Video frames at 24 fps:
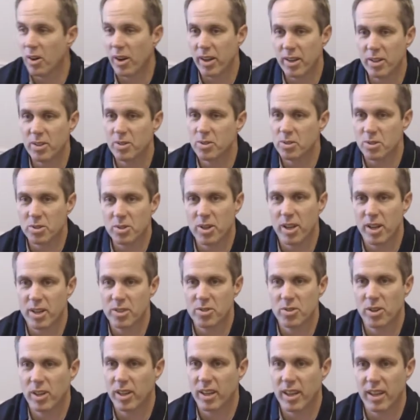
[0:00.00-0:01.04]
was going on.
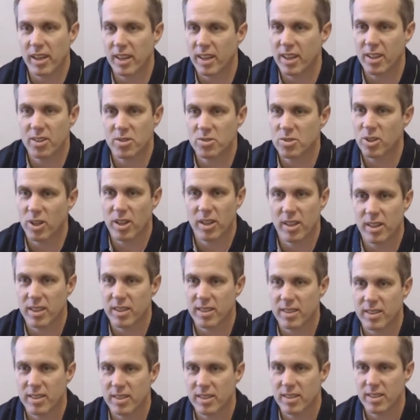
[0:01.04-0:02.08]
Just by the
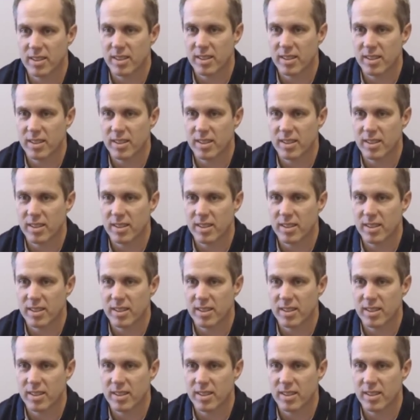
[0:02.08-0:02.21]
way I was